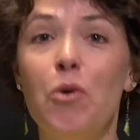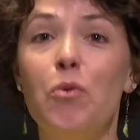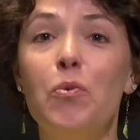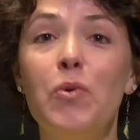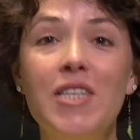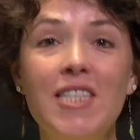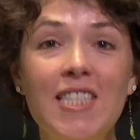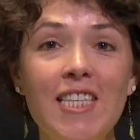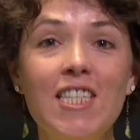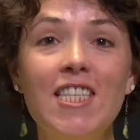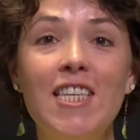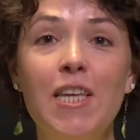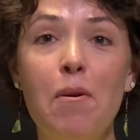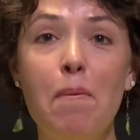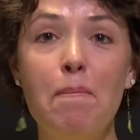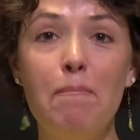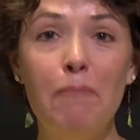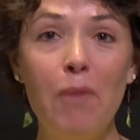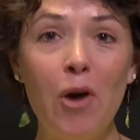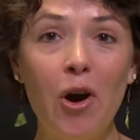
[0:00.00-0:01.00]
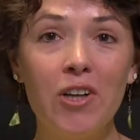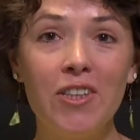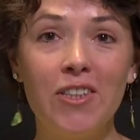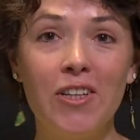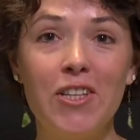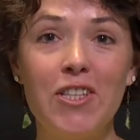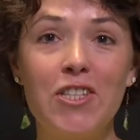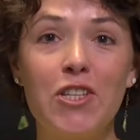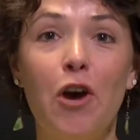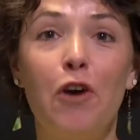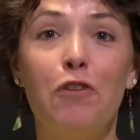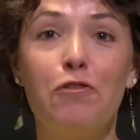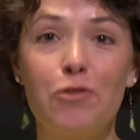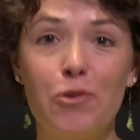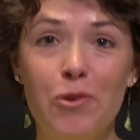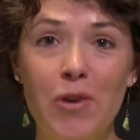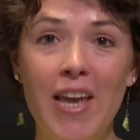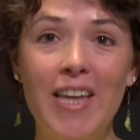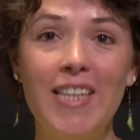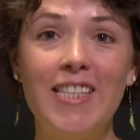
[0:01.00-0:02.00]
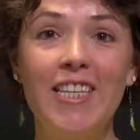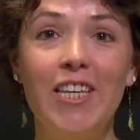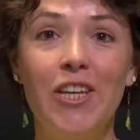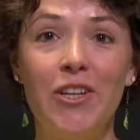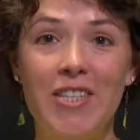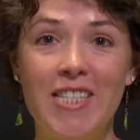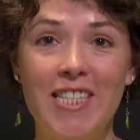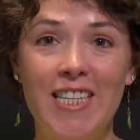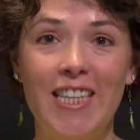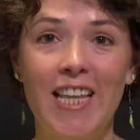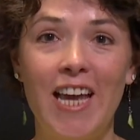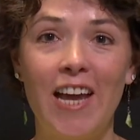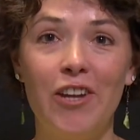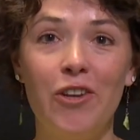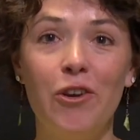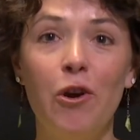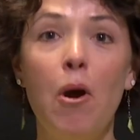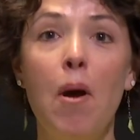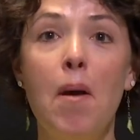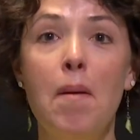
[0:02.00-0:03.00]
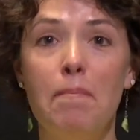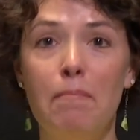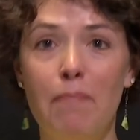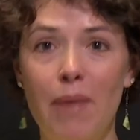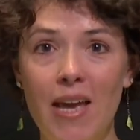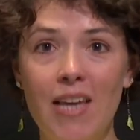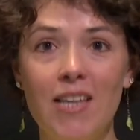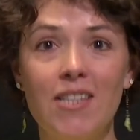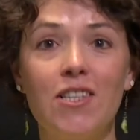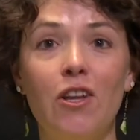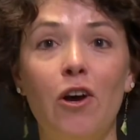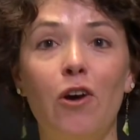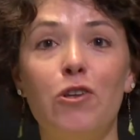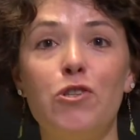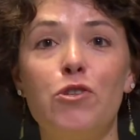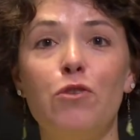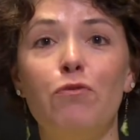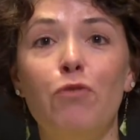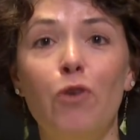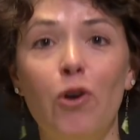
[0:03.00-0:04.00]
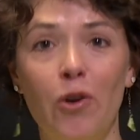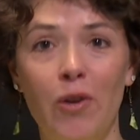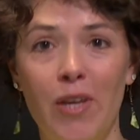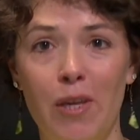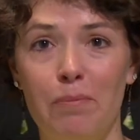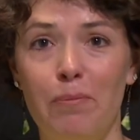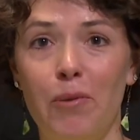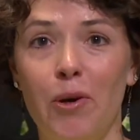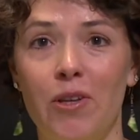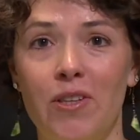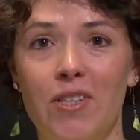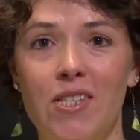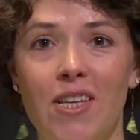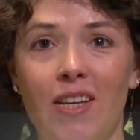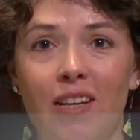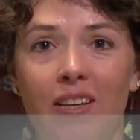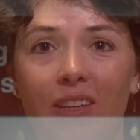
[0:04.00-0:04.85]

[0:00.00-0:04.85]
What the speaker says: we see the importance of creating a scenario based on the following points: